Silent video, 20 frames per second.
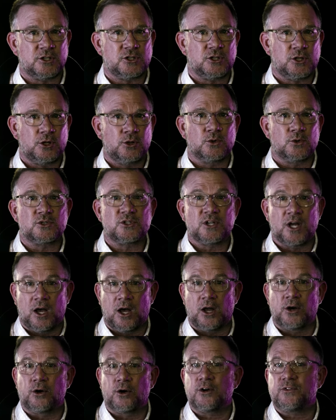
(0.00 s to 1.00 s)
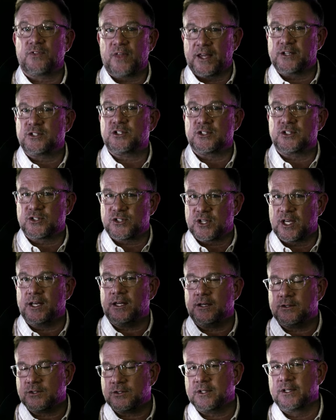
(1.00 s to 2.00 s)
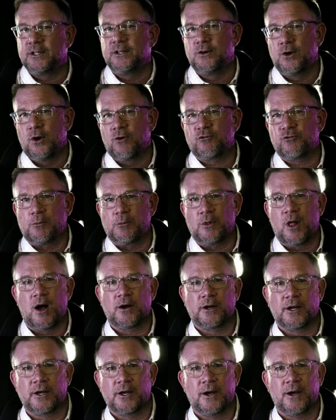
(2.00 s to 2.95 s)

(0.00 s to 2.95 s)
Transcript: is used to unearth ancient cities from long